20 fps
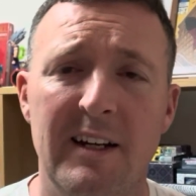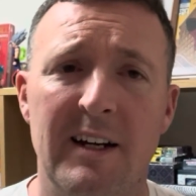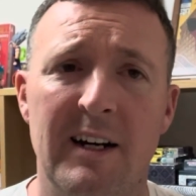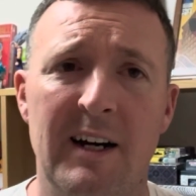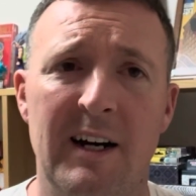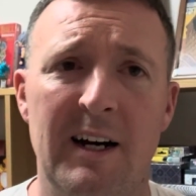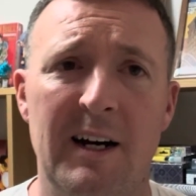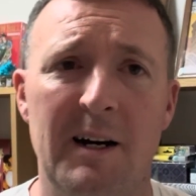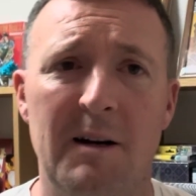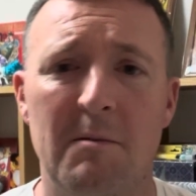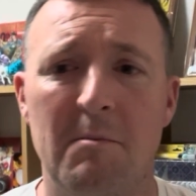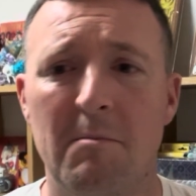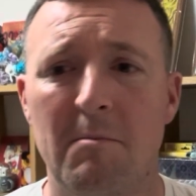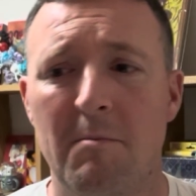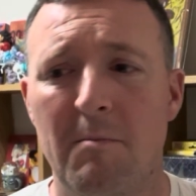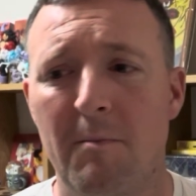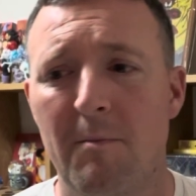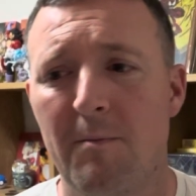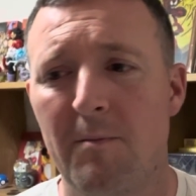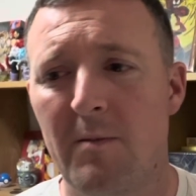
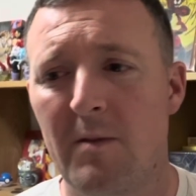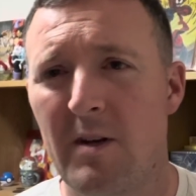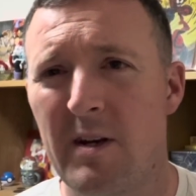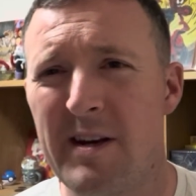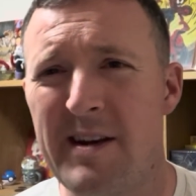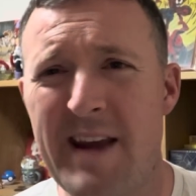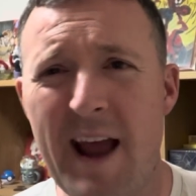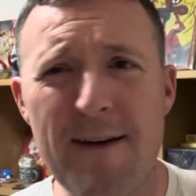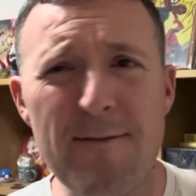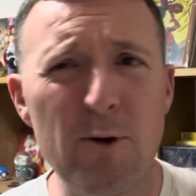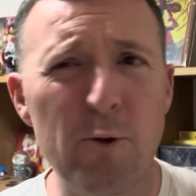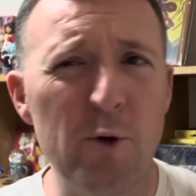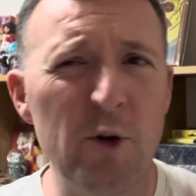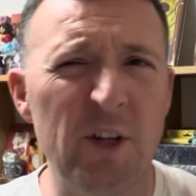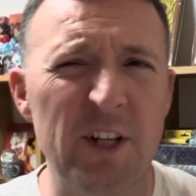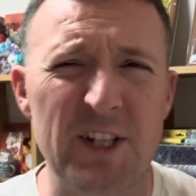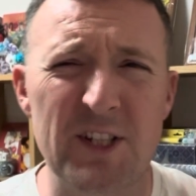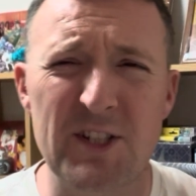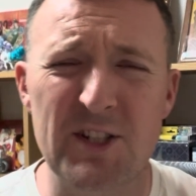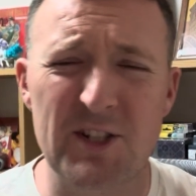never
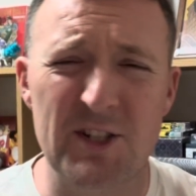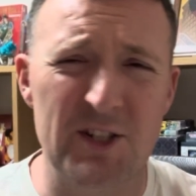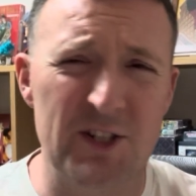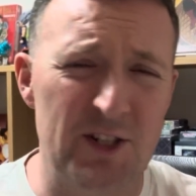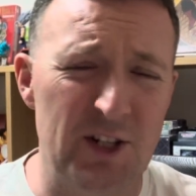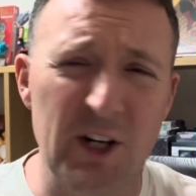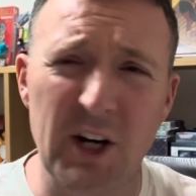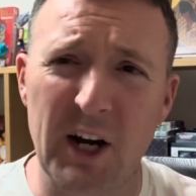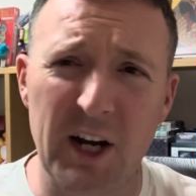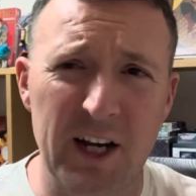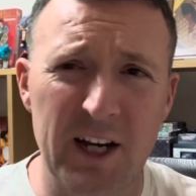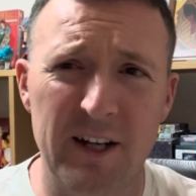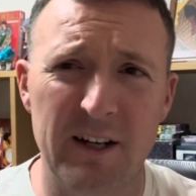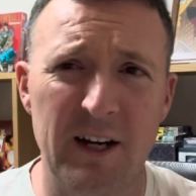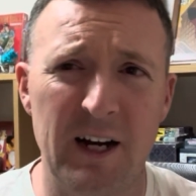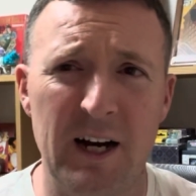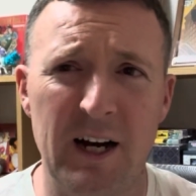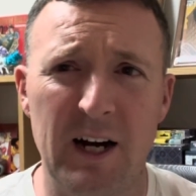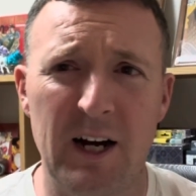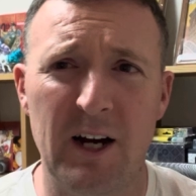really stuck
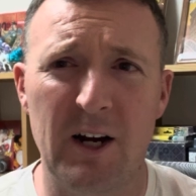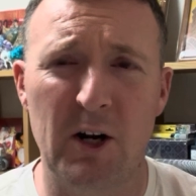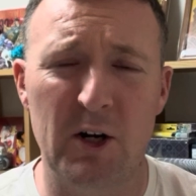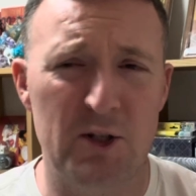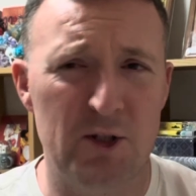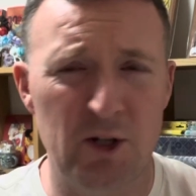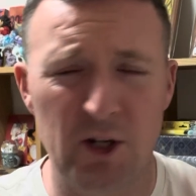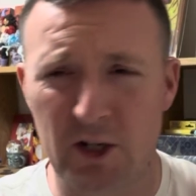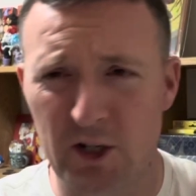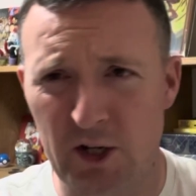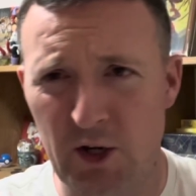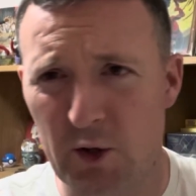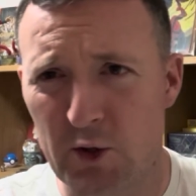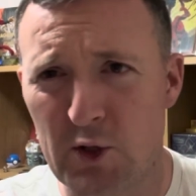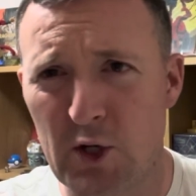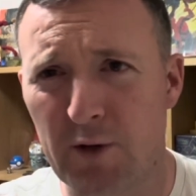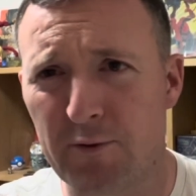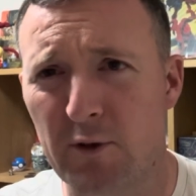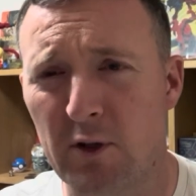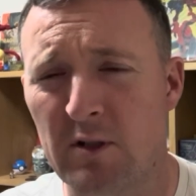or
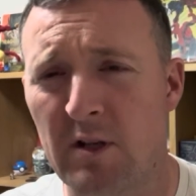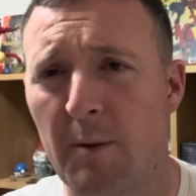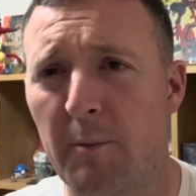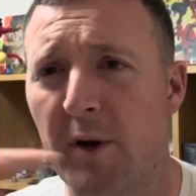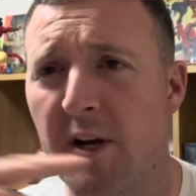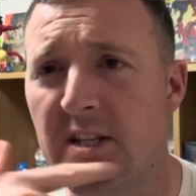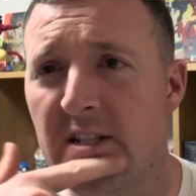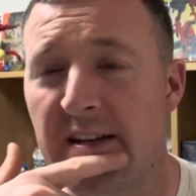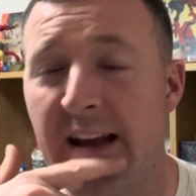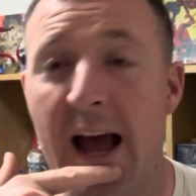took for some reason.